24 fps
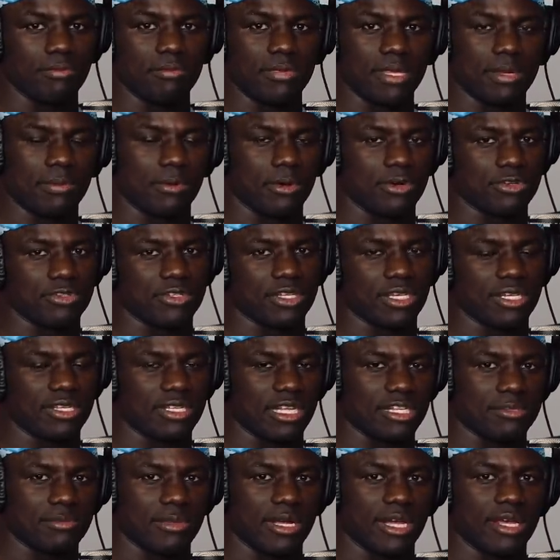me personally, because
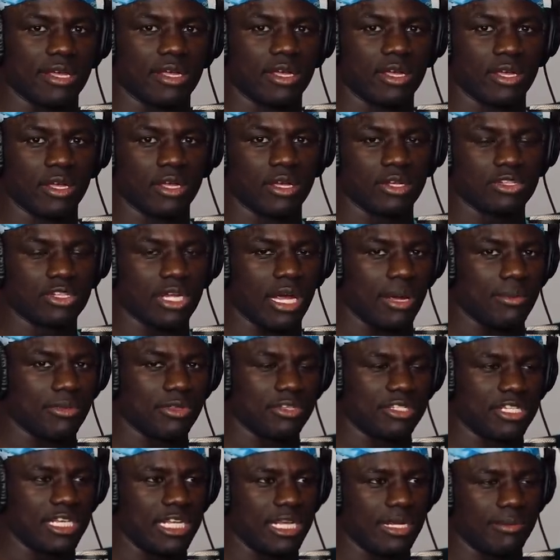that's my job on the
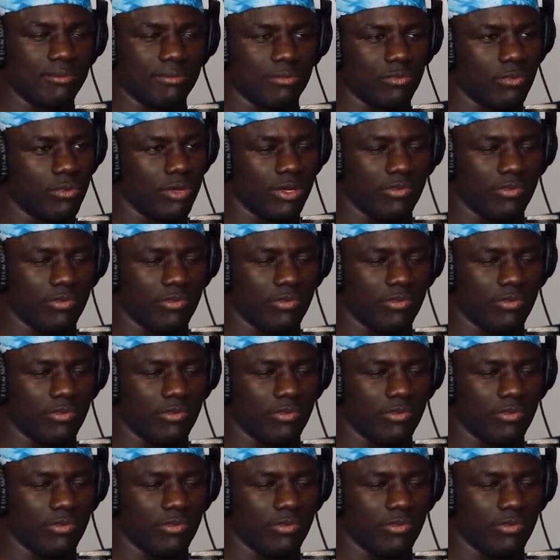team.